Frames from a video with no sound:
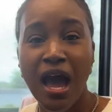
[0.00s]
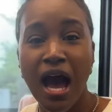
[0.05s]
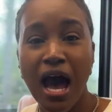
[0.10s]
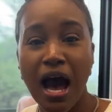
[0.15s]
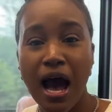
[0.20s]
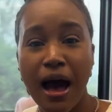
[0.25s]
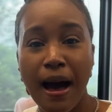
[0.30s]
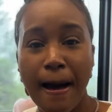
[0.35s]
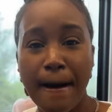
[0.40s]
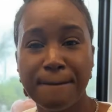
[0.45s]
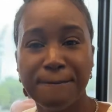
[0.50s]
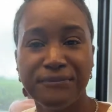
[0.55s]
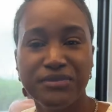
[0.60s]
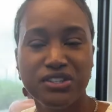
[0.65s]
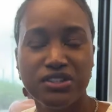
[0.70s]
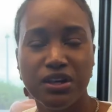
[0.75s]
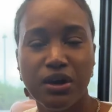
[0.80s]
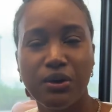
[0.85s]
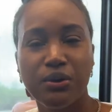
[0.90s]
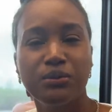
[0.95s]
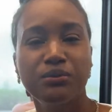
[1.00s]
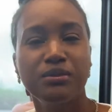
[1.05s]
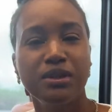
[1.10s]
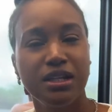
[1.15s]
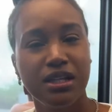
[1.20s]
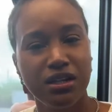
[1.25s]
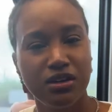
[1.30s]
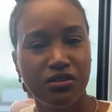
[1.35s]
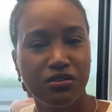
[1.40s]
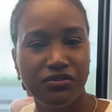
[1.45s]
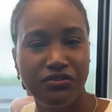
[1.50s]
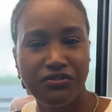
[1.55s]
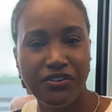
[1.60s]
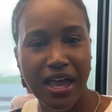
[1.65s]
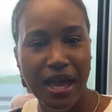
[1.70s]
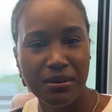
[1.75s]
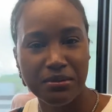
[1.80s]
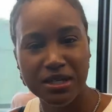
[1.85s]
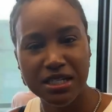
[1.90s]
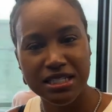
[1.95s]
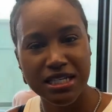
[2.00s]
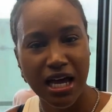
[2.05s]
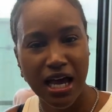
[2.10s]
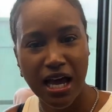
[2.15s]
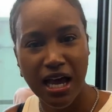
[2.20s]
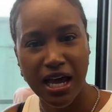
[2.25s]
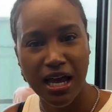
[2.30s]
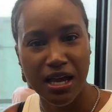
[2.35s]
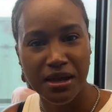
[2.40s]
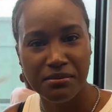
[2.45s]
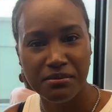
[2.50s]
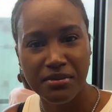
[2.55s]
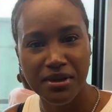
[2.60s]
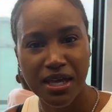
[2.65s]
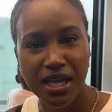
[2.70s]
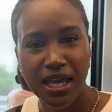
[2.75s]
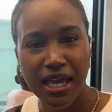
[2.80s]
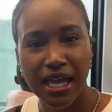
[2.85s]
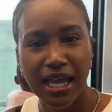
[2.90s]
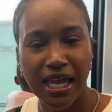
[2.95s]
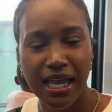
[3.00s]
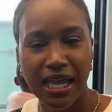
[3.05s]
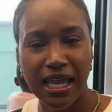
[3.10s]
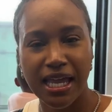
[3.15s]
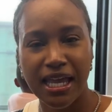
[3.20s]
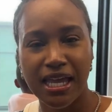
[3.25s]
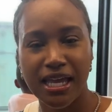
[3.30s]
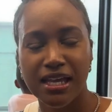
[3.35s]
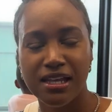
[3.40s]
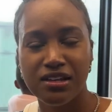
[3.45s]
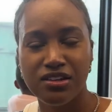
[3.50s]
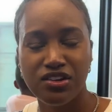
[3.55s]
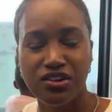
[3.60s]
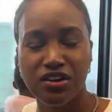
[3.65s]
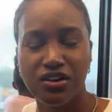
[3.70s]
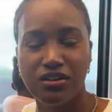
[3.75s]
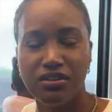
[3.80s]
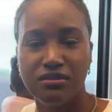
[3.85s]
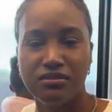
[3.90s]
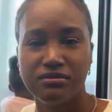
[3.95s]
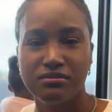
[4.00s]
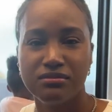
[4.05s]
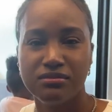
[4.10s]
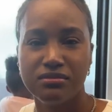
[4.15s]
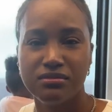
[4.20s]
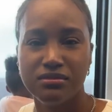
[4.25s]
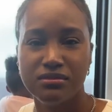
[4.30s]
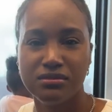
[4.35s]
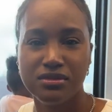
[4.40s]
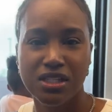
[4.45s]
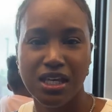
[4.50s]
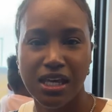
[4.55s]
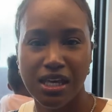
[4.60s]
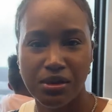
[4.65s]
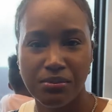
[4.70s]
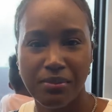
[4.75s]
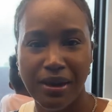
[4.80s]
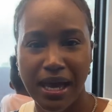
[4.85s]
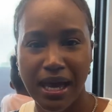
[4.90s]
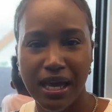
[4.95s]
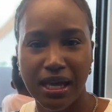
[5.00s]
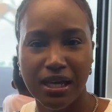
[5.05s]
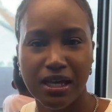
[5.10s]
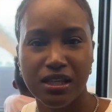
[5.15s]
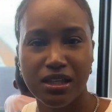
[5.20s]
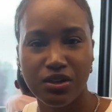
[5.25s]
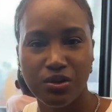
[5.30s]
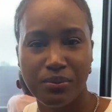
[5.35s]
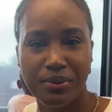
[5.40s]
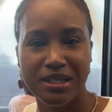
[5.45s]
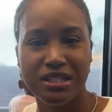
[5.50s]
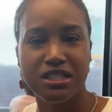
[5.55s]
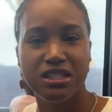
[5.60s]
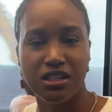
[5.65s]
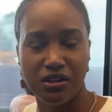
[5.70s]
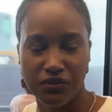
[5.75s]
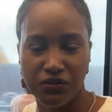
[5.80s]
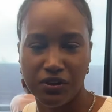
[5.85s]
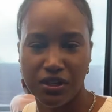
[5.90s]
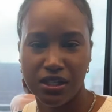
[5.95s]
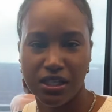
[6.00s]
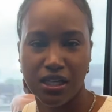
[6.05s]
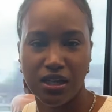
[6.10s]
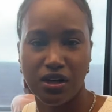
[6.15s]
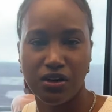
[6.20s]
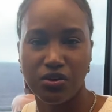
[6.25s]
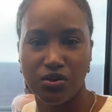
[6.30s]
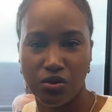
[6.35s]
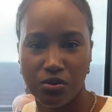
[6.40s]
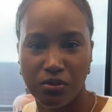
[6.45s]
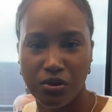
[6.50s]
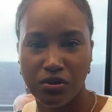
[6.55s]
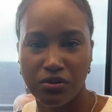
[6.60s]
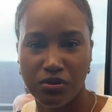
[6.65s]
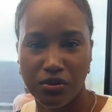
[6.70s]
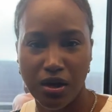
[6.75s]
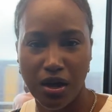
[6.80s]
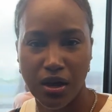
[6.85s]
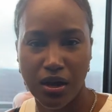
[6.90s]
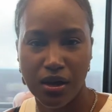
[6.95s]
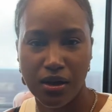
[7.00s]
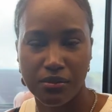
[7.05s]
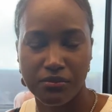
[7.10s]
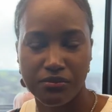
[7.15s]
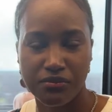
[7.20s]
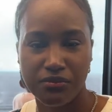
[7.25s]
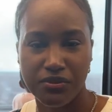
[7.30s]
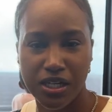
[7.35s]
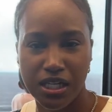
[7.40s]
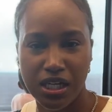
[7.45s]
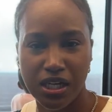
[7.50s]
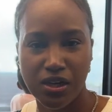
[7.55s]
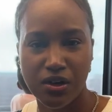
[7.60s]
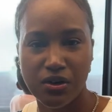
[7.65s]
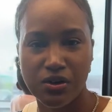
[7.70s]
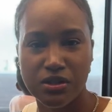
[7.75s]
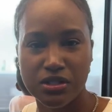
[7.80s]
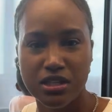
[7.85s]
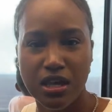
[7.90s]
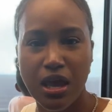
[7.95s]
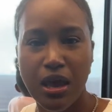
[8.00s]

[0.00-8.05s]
Um, so little family time and, you know, kicking back, a little bit different than our normal um, videos.